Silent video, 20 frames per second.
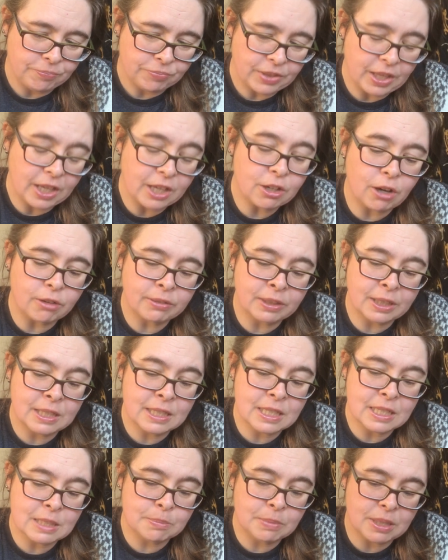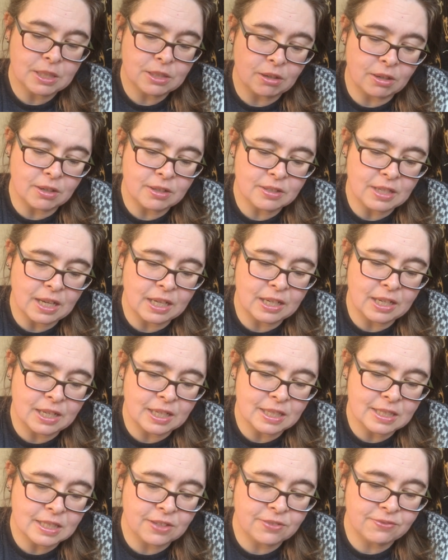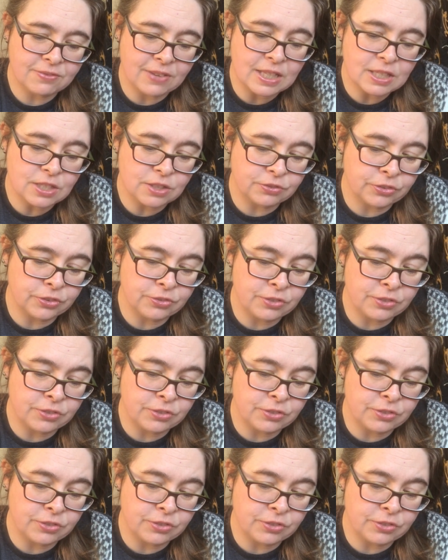They had already dismissed our sighting as the fanciful